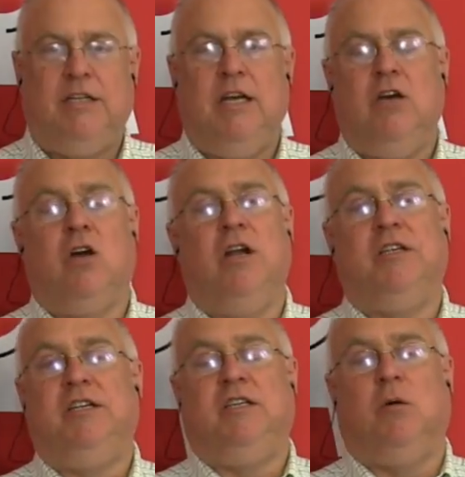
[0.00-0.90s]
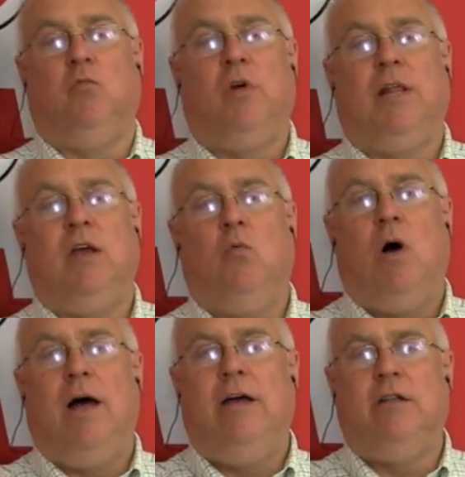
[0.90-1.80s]
You're going to see some really
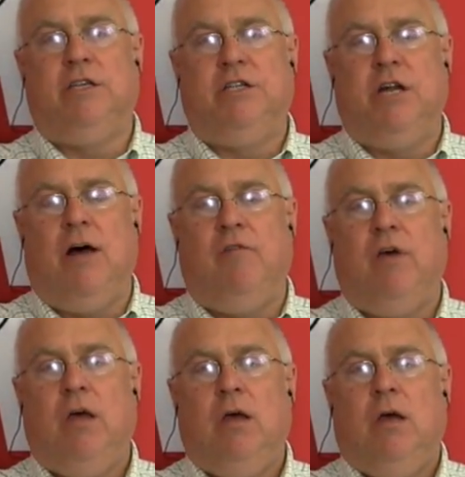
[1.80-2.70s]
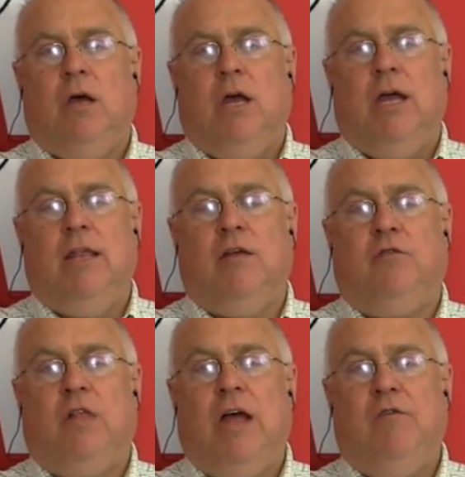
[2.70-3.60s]
wild stuff in the
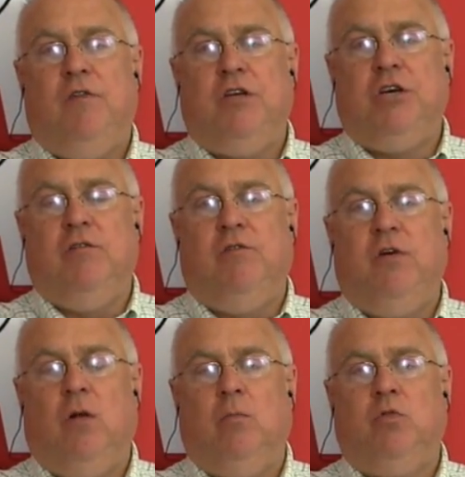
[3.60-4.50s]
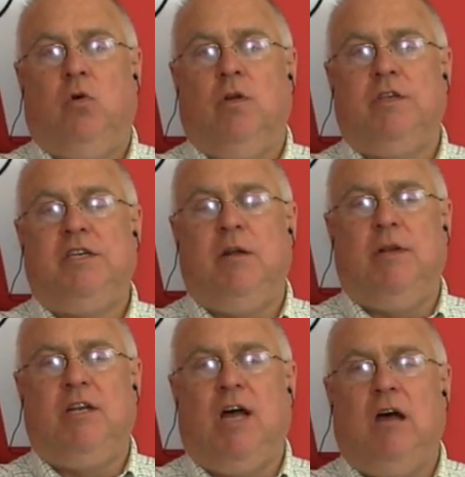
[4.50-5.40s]
fly fishing film tour. The
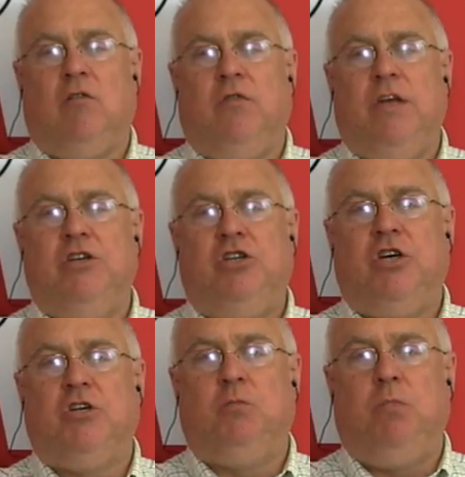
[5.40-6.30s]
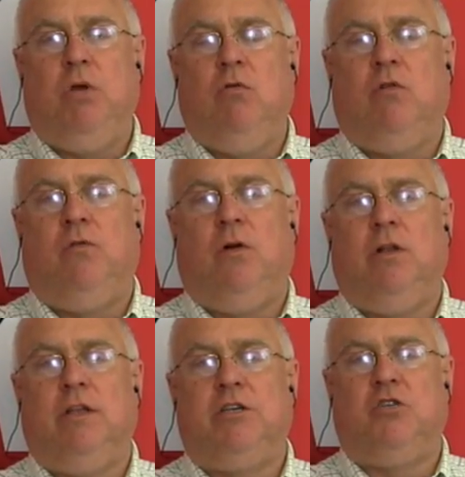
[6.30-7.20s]
cinematography is just beautiful,
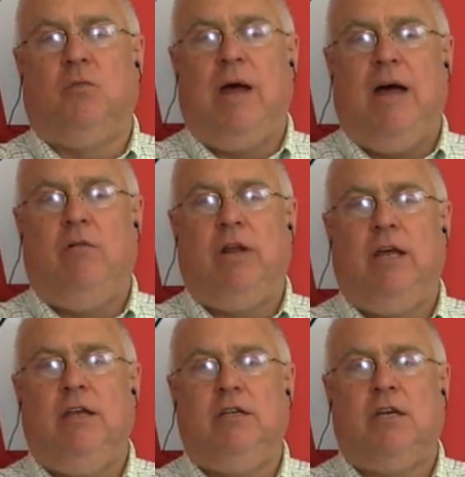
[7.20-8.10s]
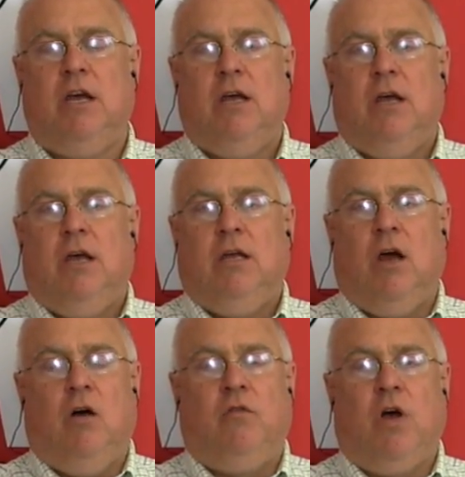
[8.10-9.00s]
the surroundings, you know,
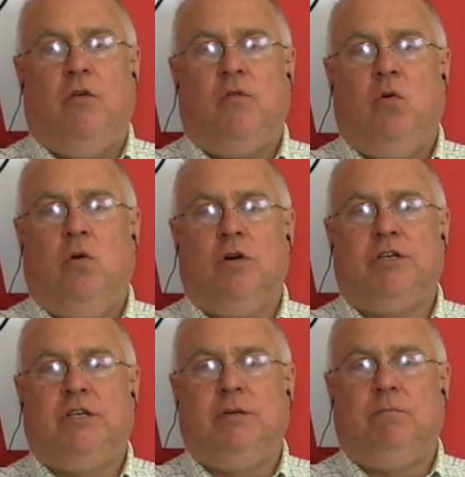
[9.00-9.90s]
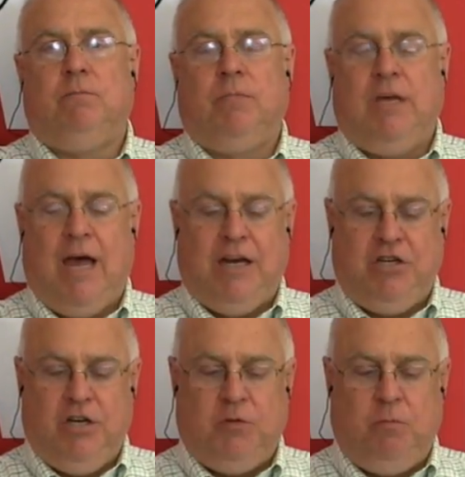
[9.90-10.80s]
of, of course,
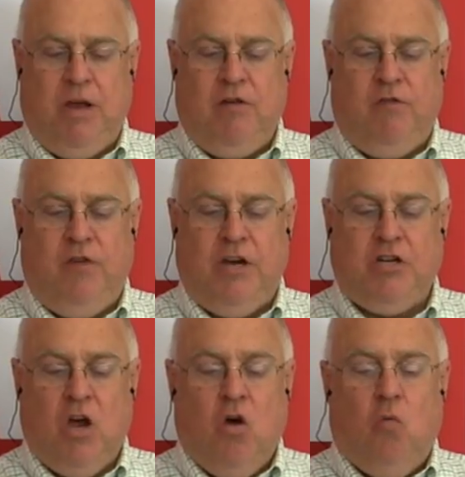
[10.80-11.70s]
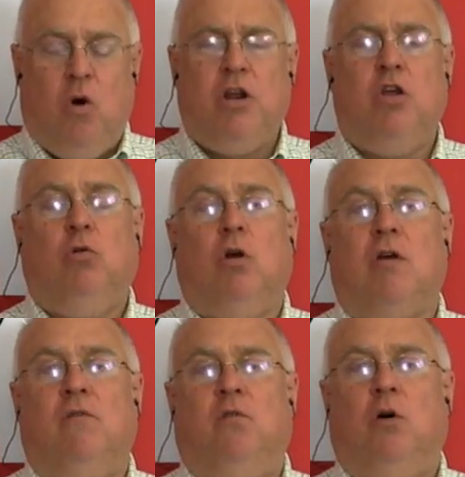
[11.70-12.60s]
catches, big fish. What are you
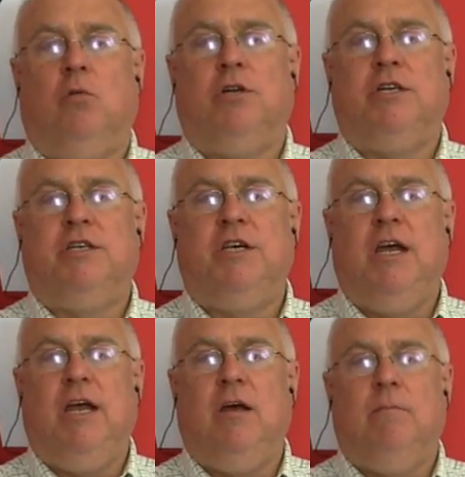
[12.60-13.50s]
looking forward to seeing?